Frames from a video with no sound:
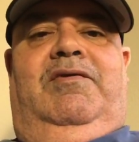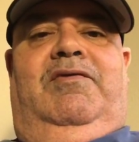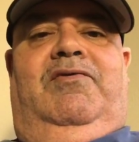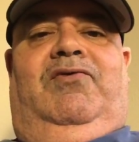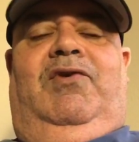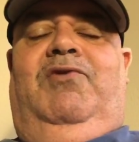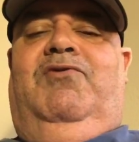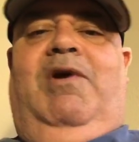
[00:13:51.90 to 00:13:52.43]

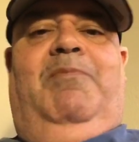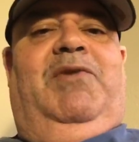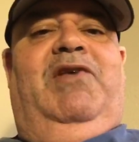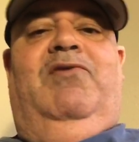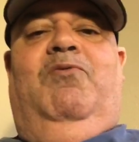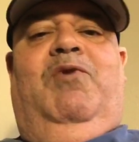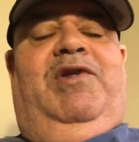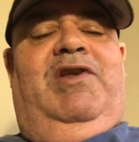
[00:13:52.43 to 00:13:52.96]
So Trump
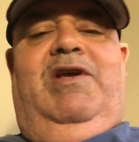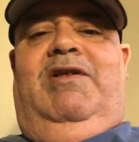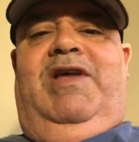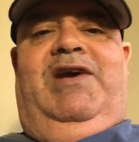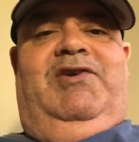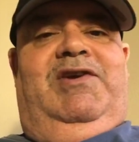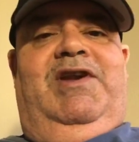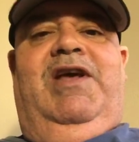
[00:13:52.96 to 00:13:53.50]
doesn't win the
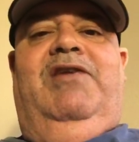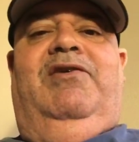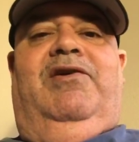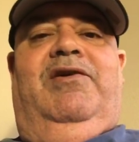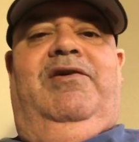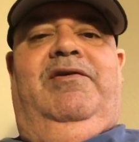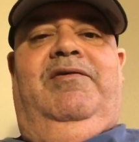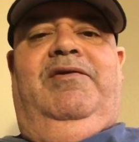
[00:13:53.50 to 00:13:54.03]
election either.
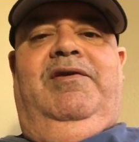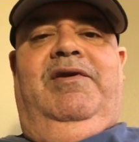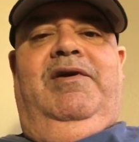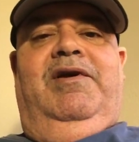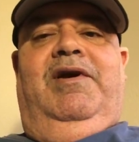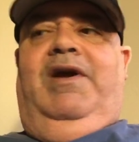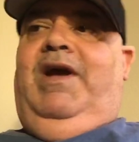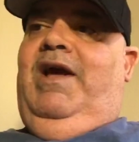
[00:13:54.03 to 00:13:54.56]

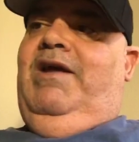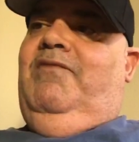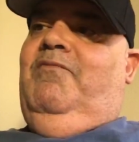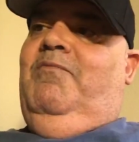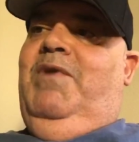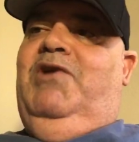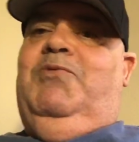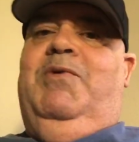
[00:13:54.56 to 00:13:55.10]
And
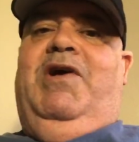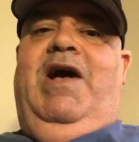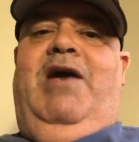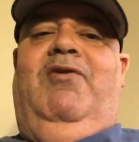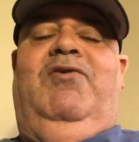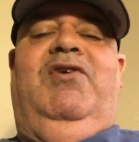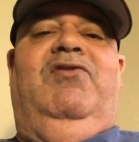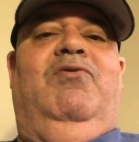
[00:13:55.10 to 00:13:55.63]
Mitch
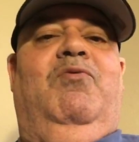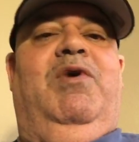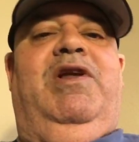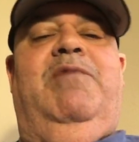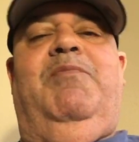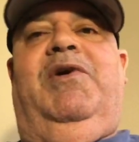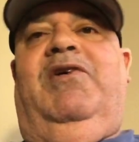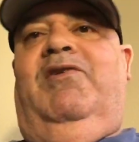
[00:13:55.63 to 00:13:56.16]
McConnell doesn't win
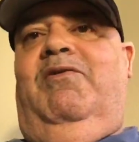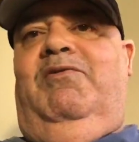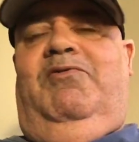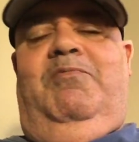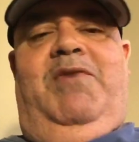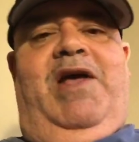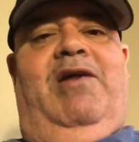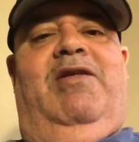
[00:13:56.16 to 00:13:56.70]
it because it was
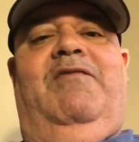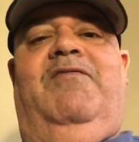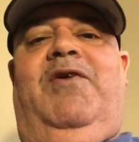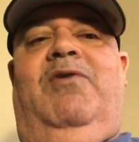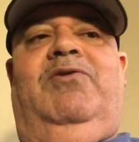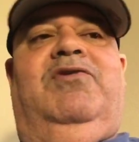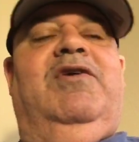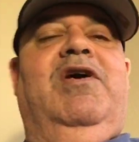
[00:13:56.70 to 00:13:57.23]
mail-in
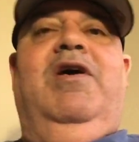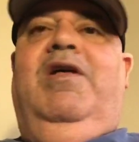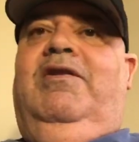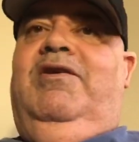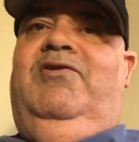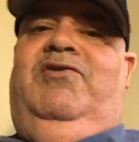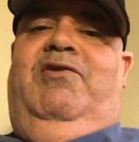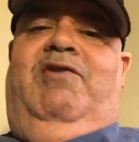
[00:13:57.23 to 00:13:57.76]
votes.
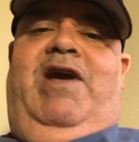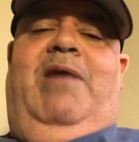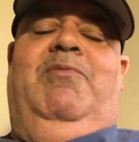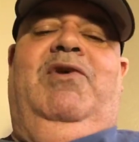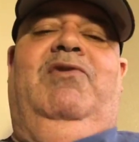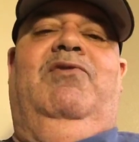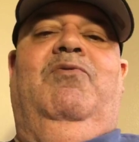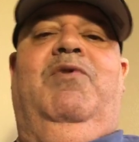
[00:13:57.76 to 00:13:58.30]
Lindsey Graham
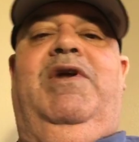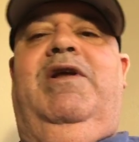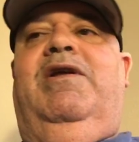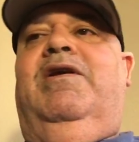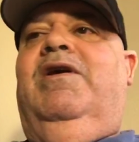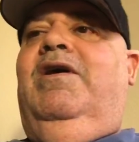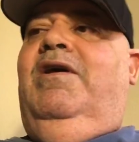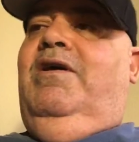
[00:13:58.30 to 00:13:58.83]
doesn't win it.
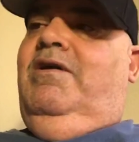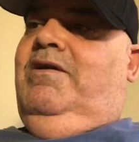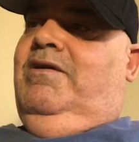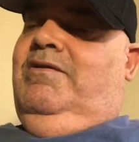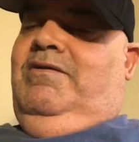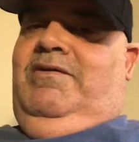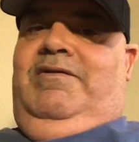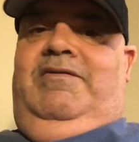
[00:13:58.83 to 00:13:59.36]

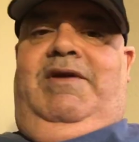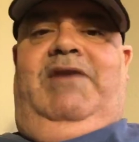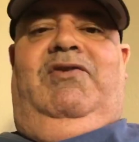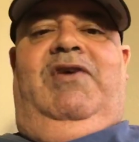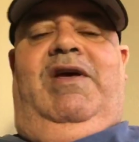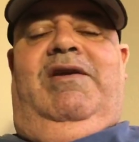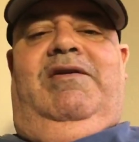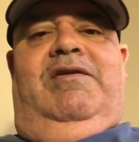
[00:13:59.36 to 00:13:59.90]
That's it.